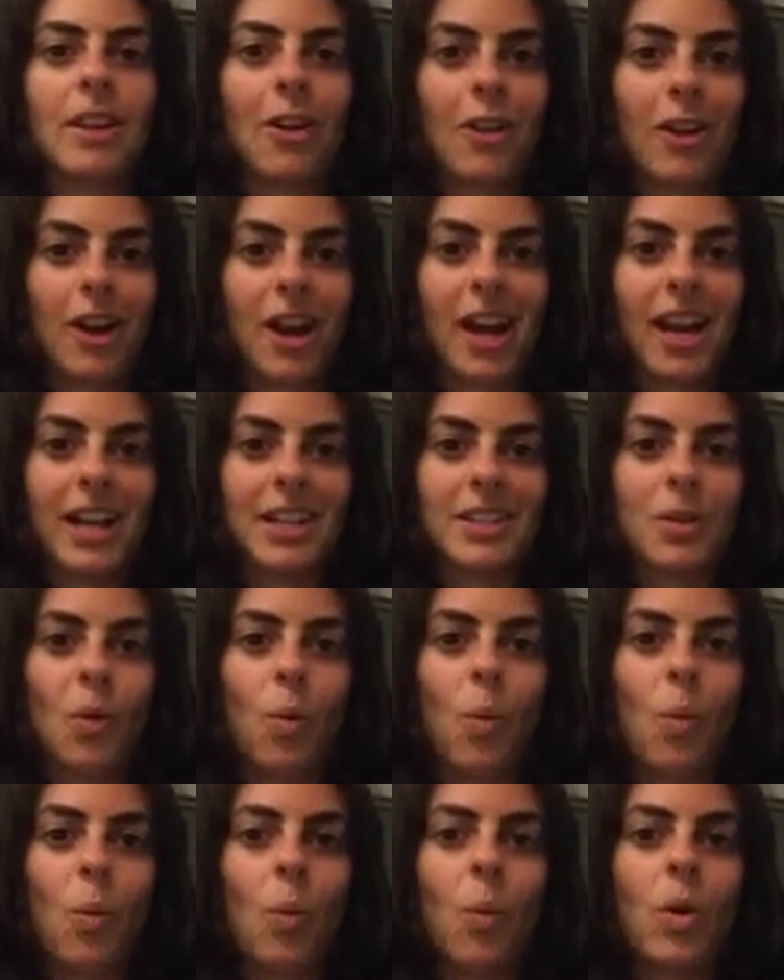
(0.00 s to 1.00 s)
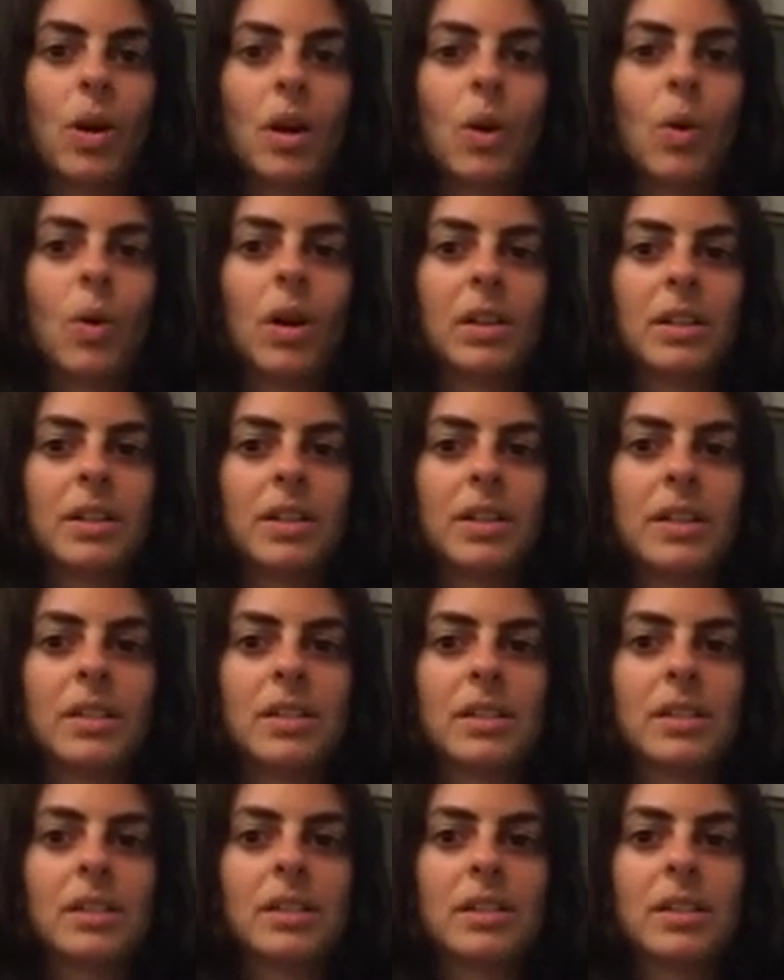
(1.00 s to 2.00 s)
Okay, so what
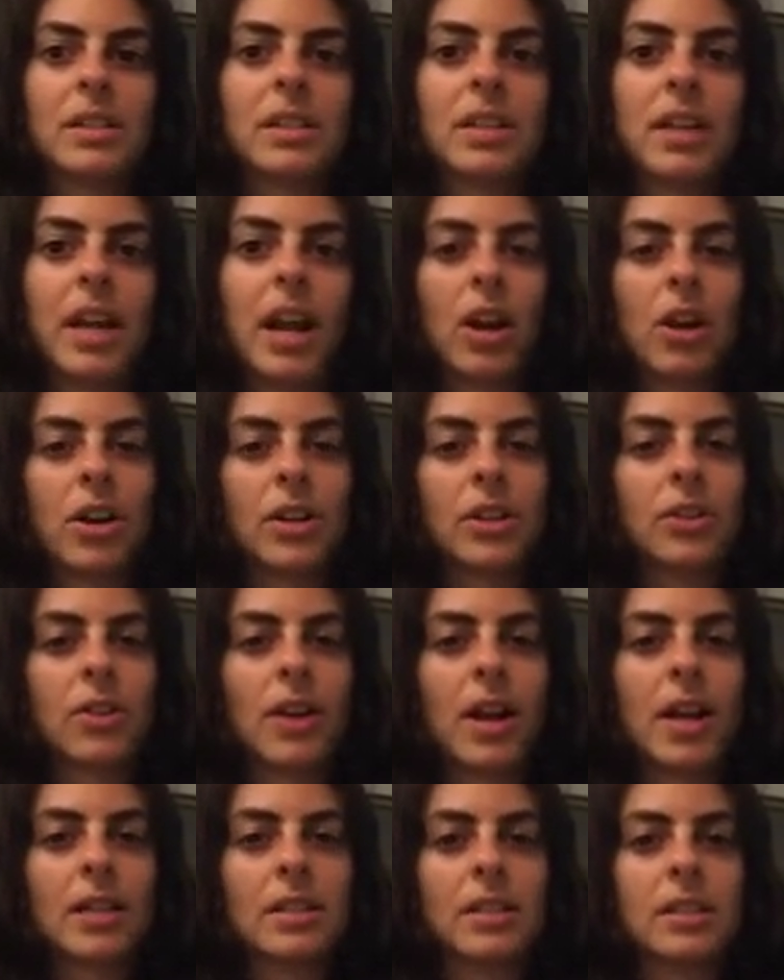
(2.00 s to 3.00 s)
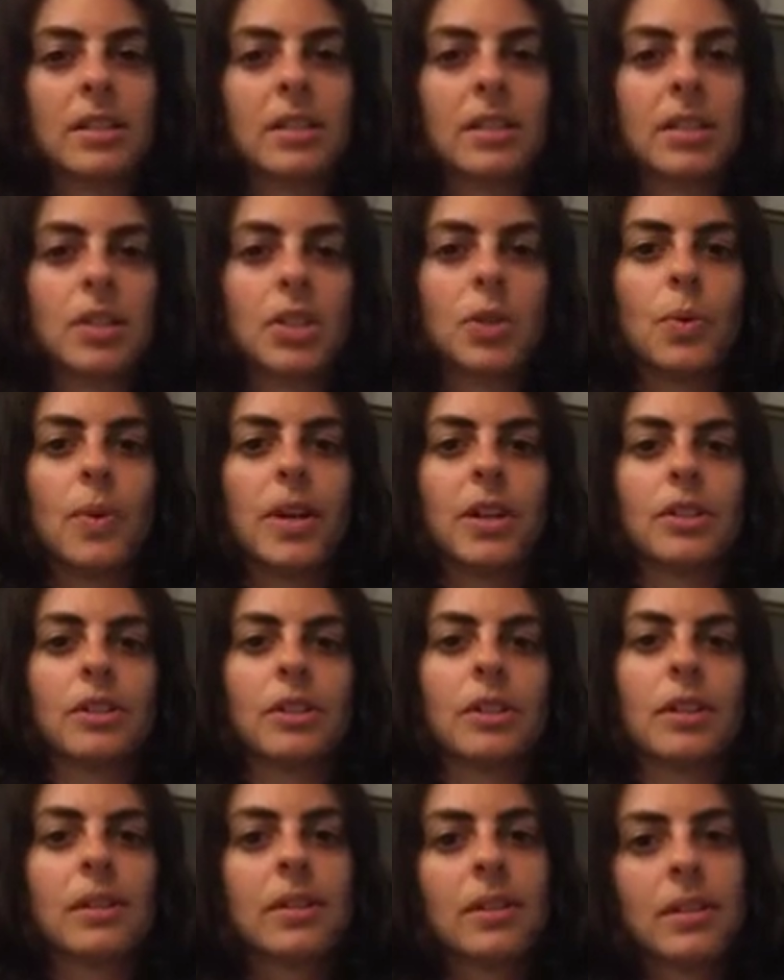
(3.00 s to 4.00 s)
qualities characterize the
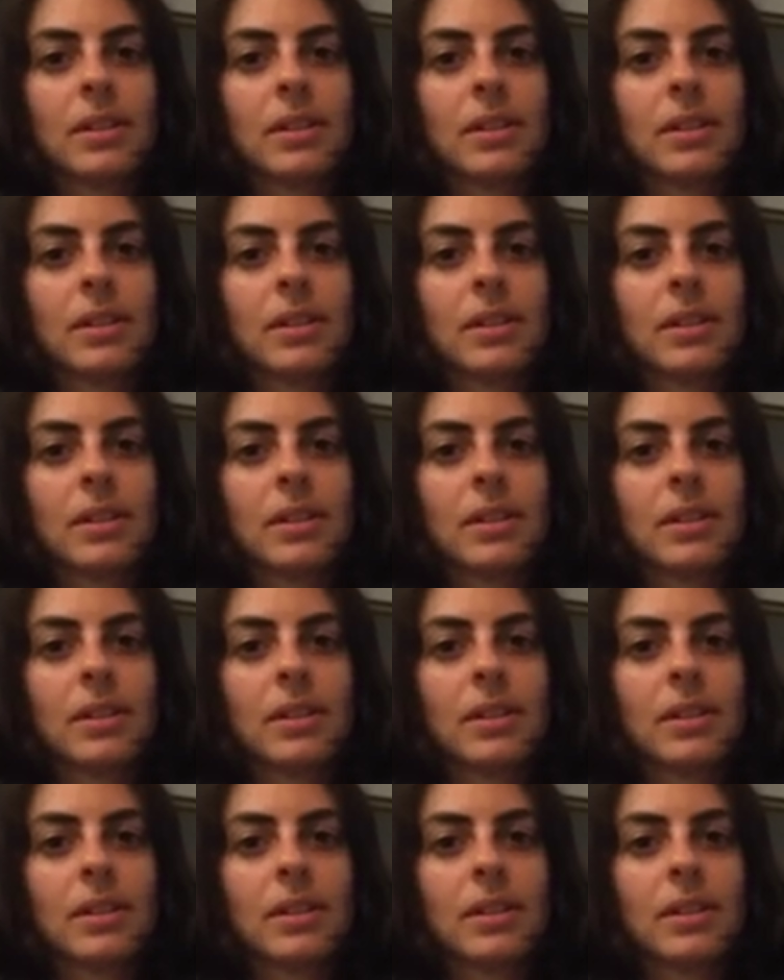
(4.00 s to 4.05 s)
situation?